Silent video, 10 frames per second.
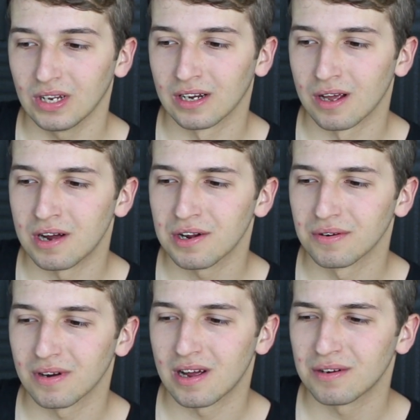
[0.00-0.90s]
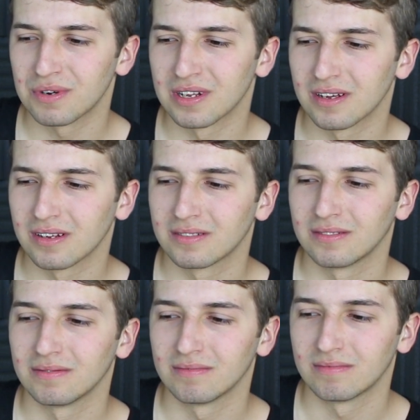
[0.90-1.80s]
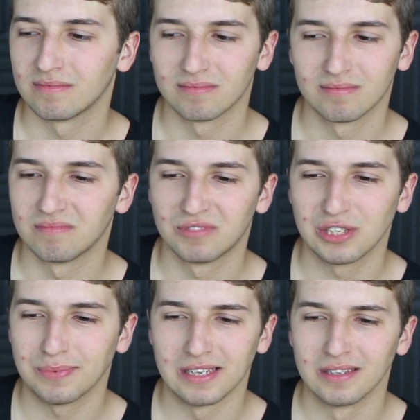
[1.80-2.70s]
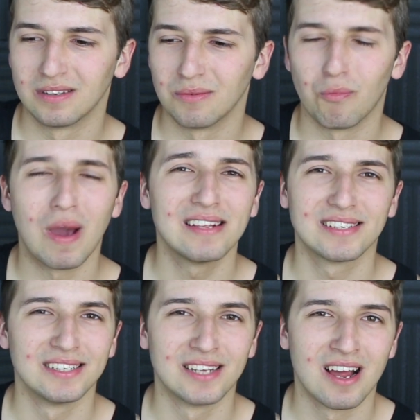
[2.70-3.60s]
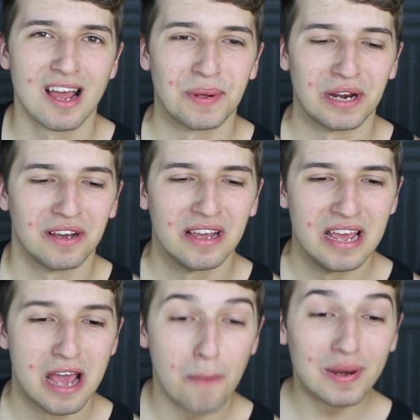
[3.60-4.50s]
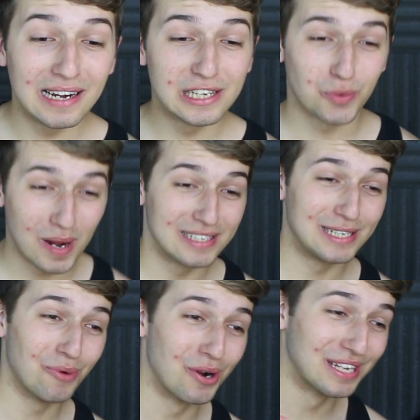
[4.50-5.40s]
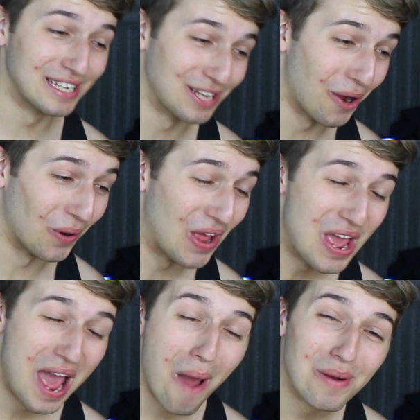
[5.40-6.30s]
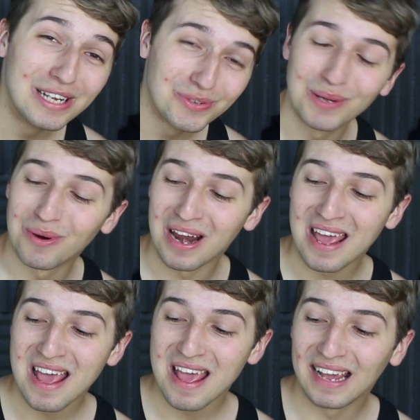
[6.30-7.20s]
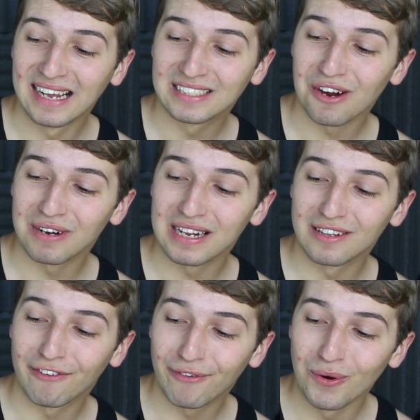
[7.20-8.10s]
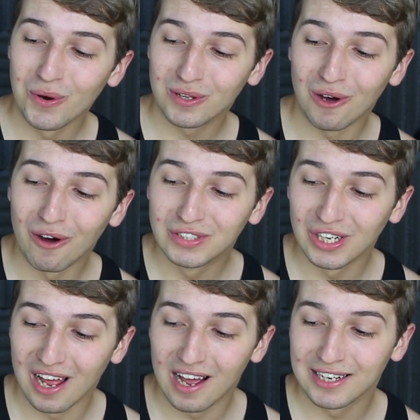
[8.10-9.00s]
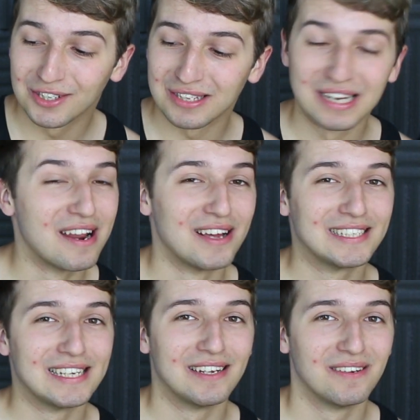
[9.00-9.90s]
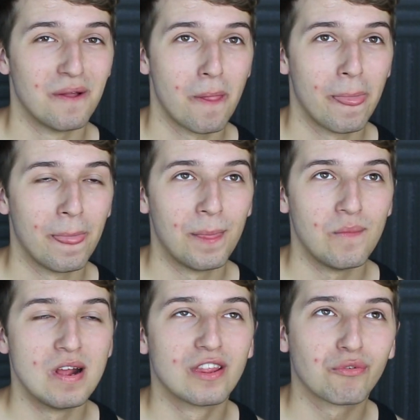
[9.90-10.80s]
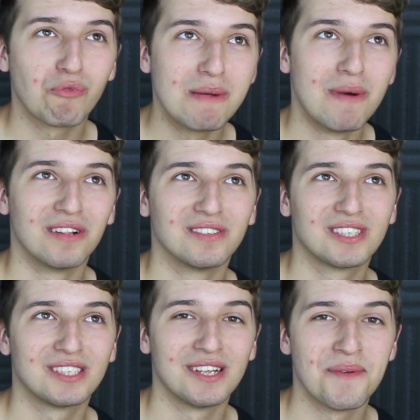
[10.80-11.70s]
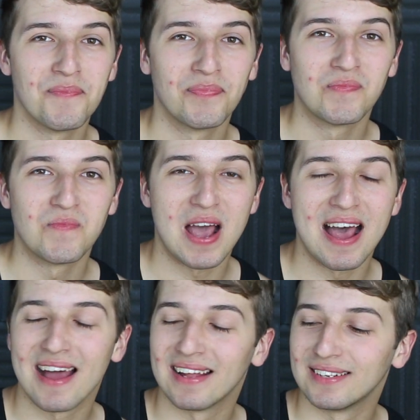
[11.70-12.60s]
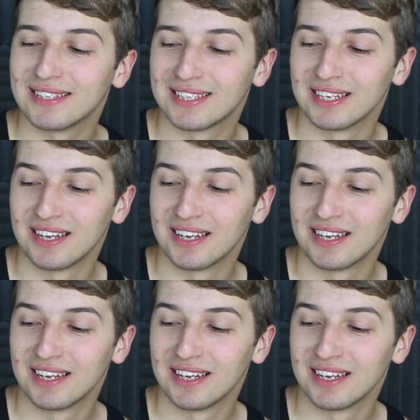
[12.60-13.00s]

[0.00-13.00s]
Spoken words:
you know, I don't want to just be wasting time, you know? I'm nearly 21 years old. I'm nearly 21. It is currently the 4th of July, 2019, in 3 months, and...